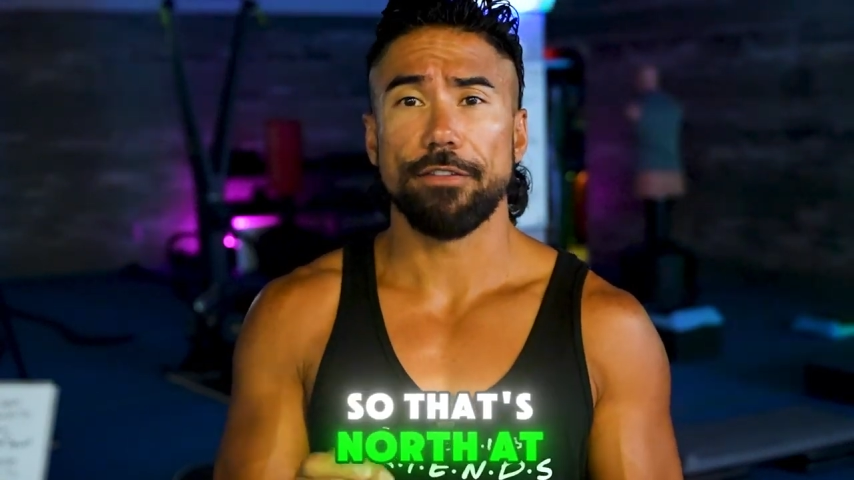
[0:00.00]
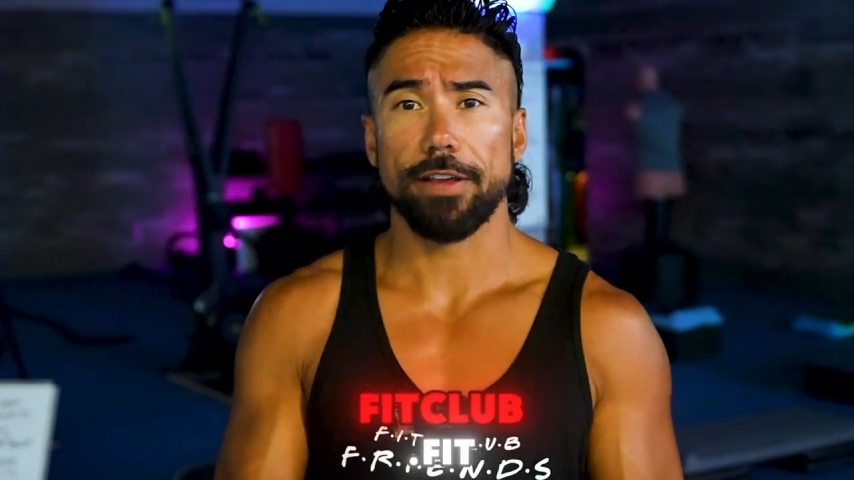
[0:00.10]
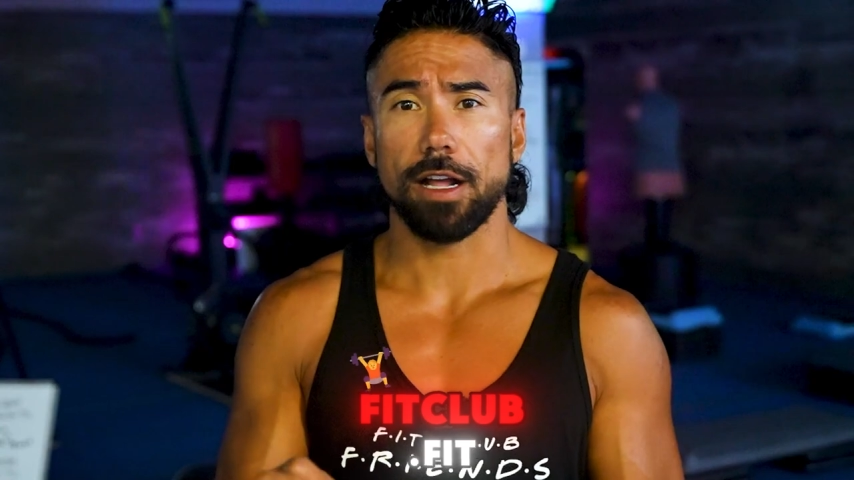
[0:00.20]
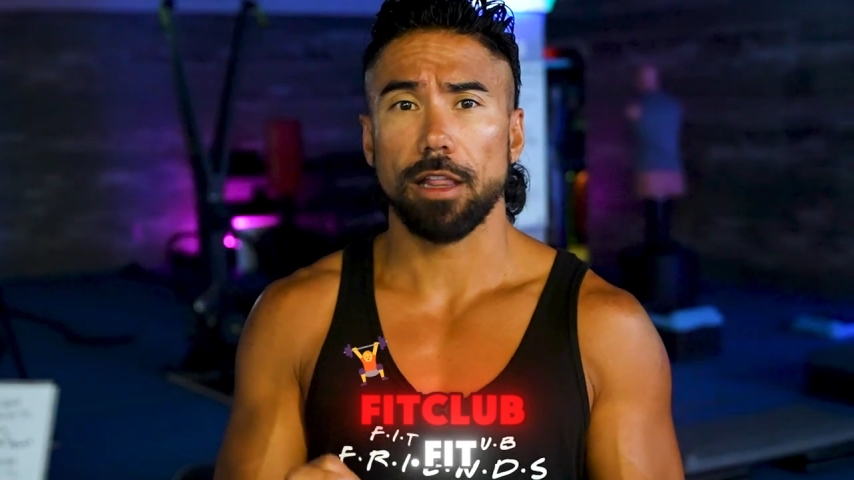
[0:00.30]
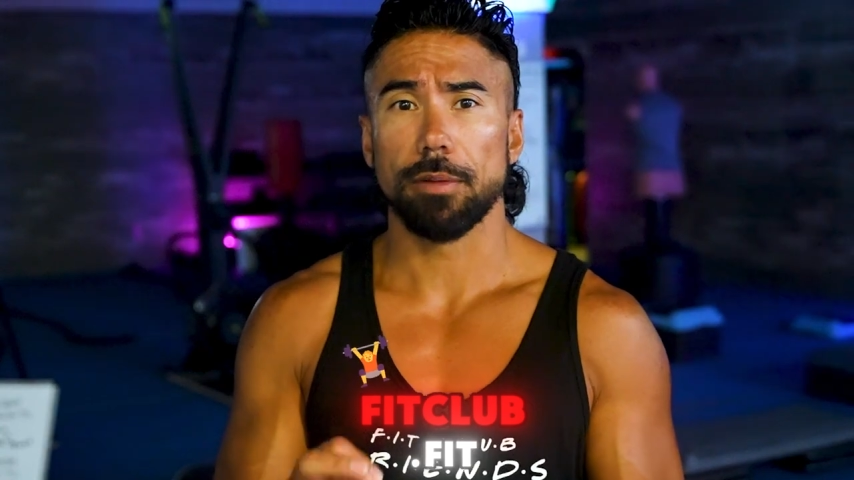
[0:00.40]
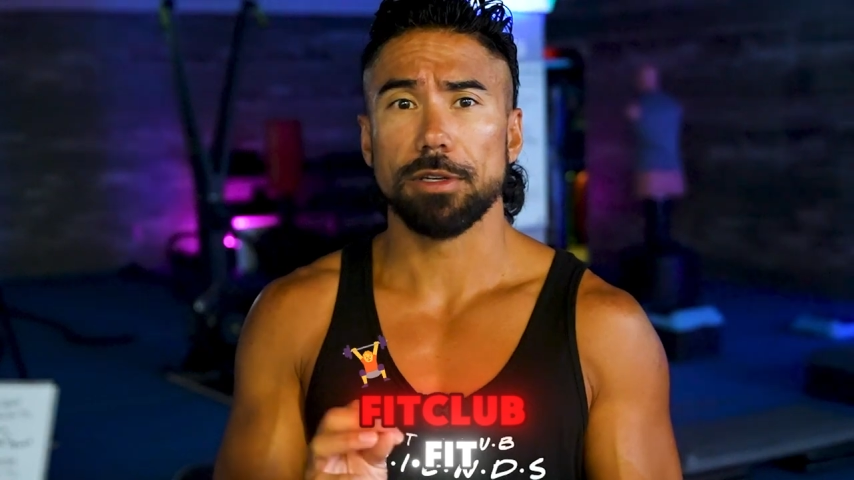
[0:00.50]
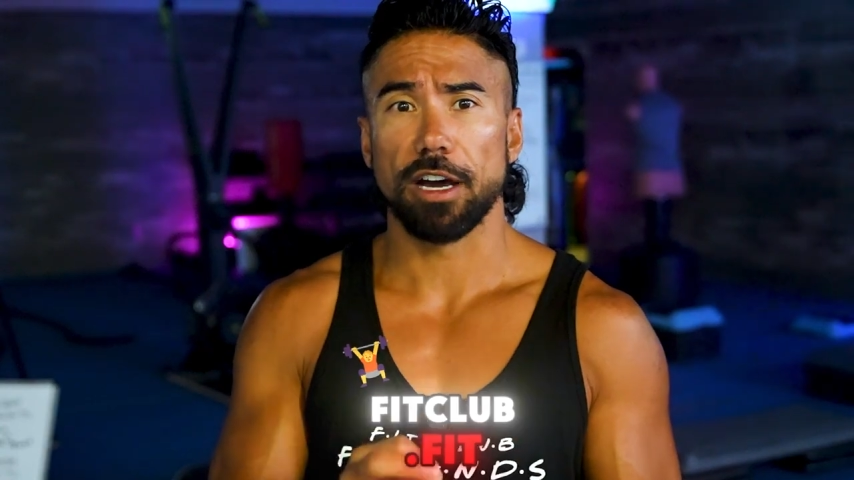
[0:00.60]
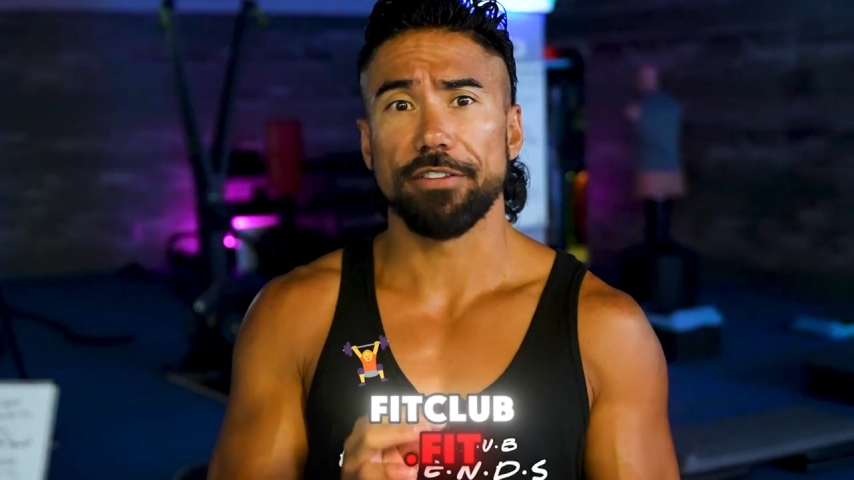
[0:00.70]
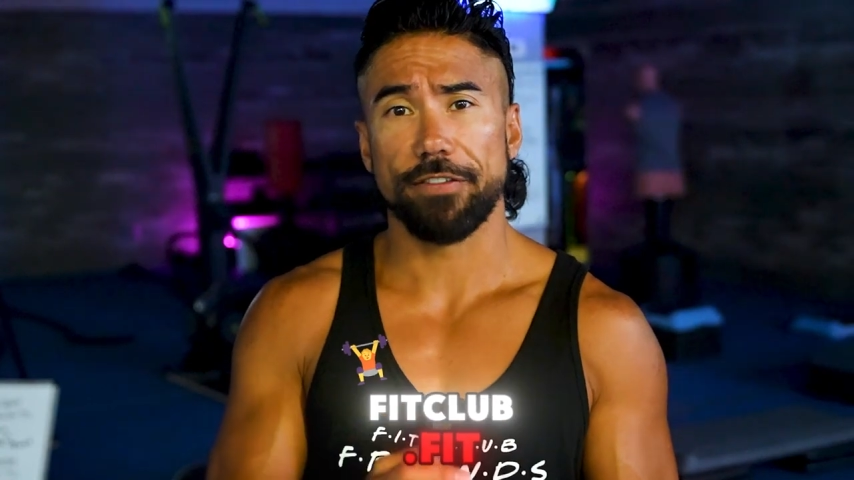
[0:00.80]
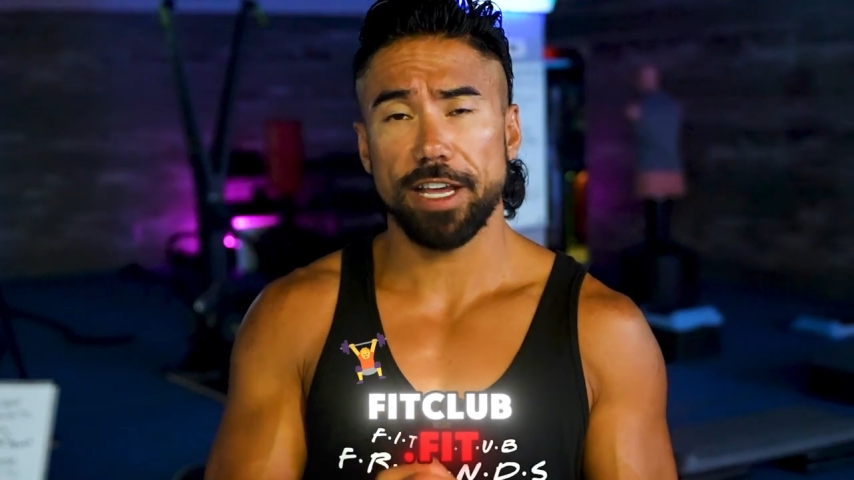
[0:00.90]

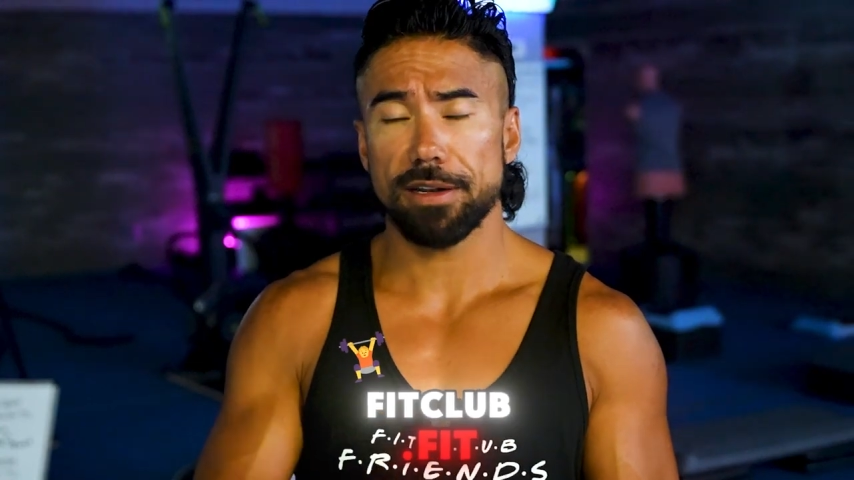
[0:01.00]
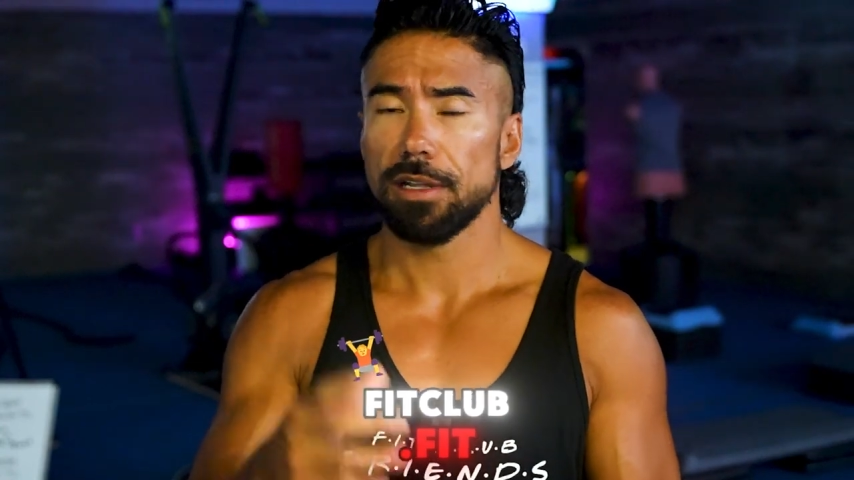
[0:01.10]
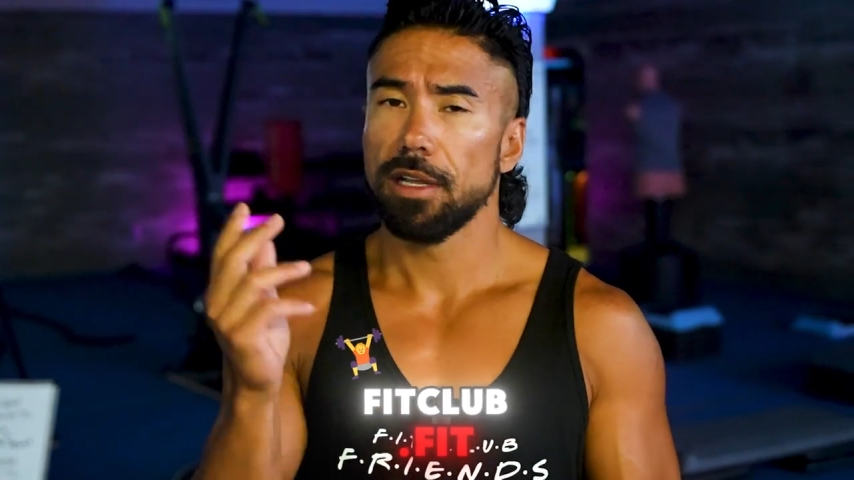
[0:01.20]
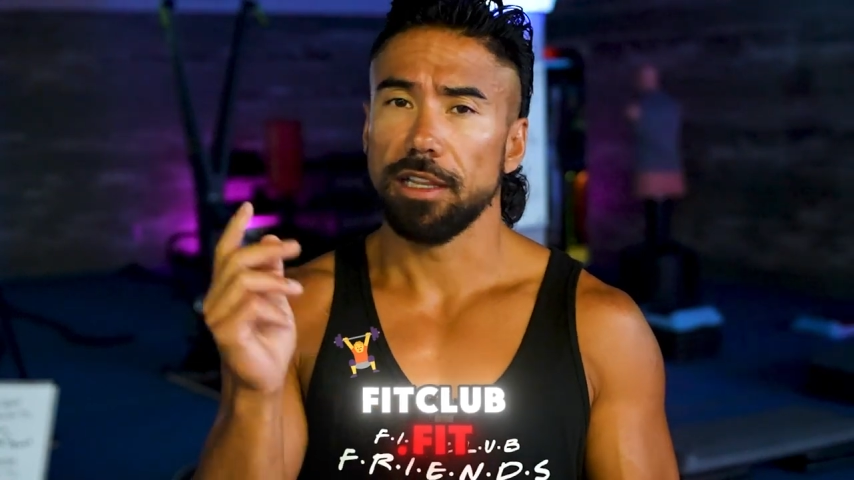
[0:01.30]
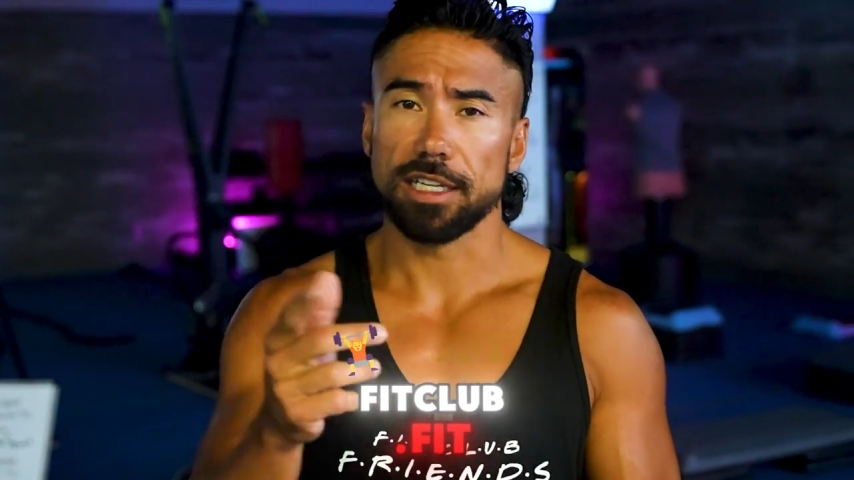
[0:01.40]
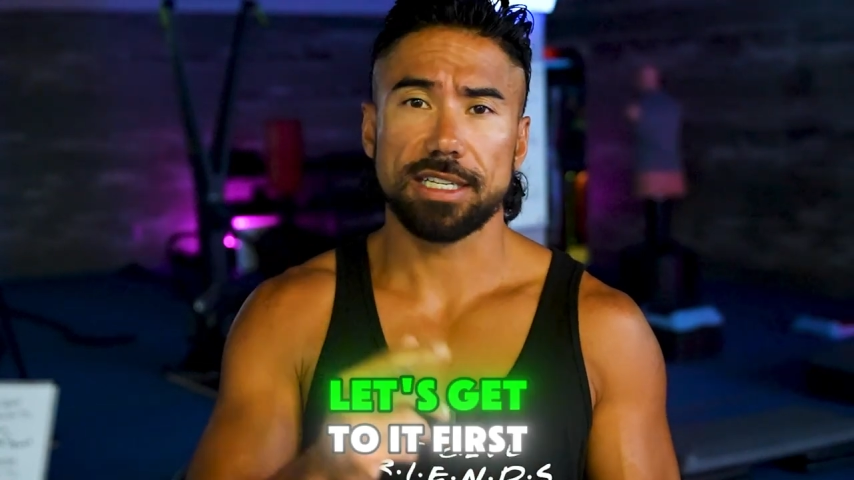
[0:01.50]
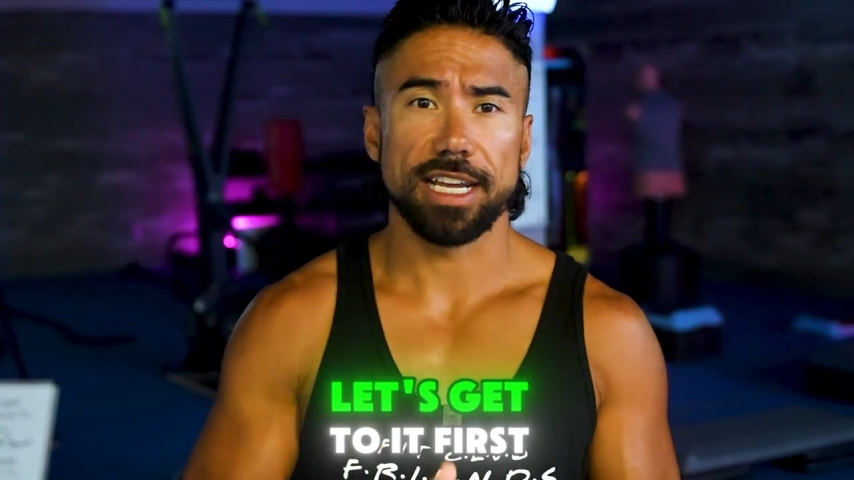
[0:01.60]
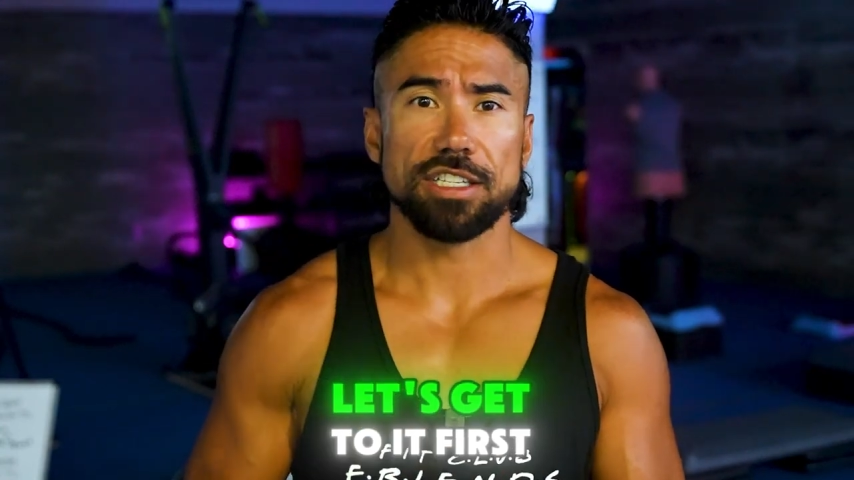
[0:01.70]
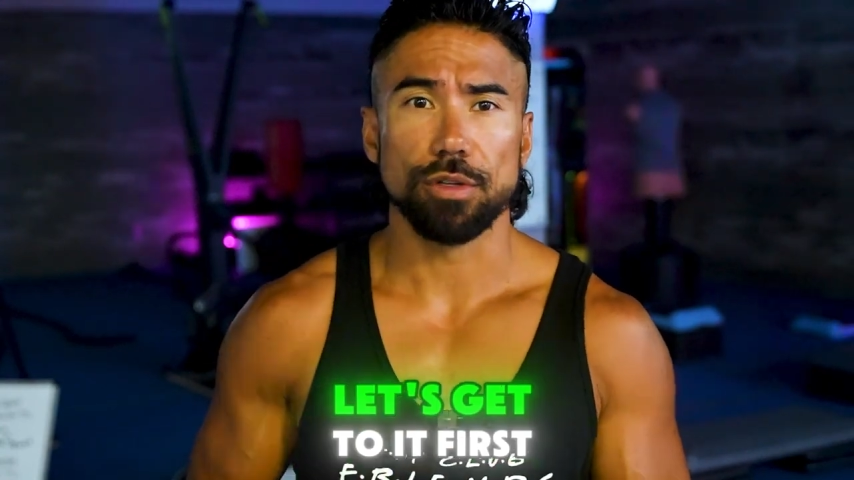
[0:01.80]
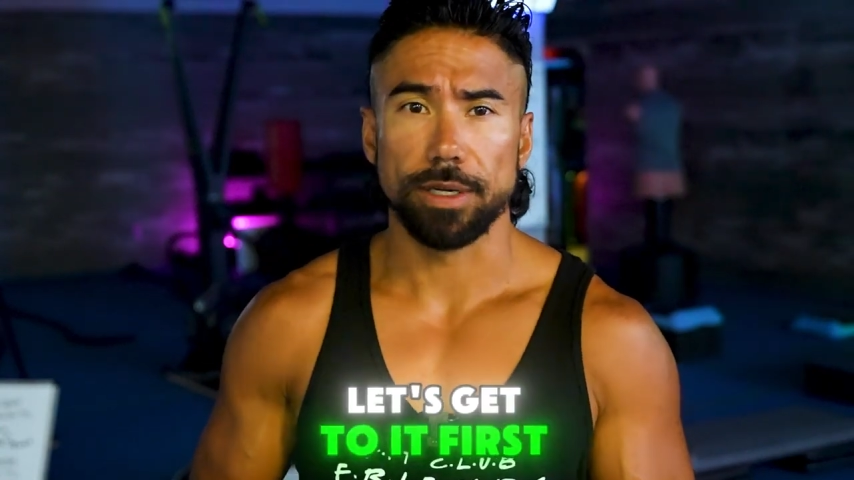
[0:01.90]
fitclub.fit. Let's
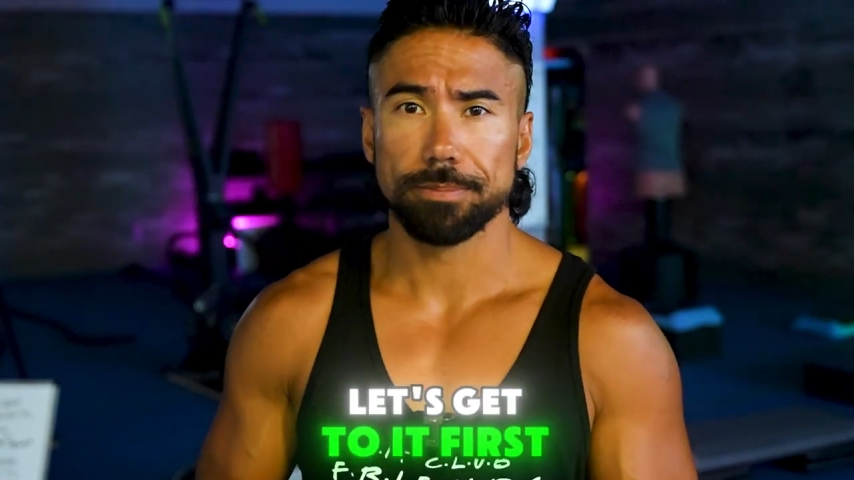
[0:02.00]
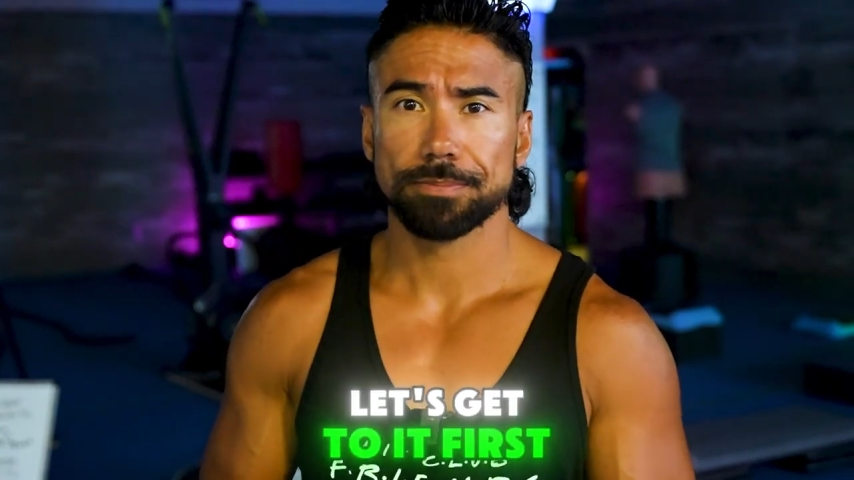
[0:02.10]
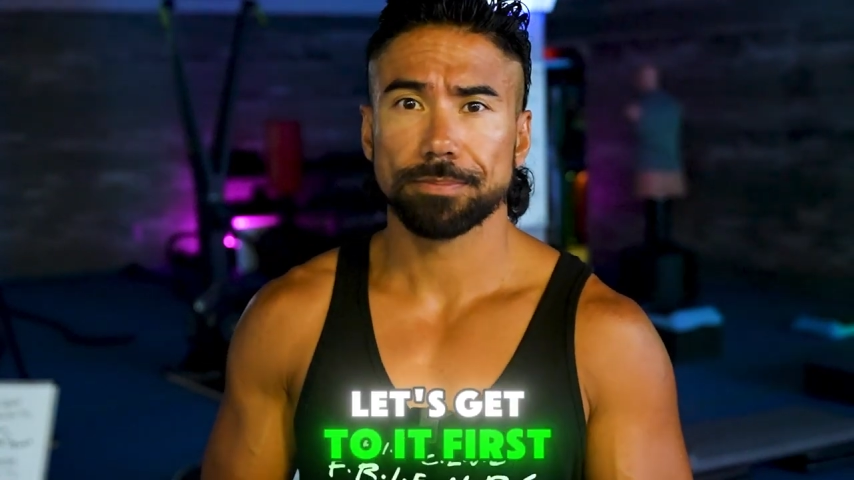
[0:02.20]
get to it.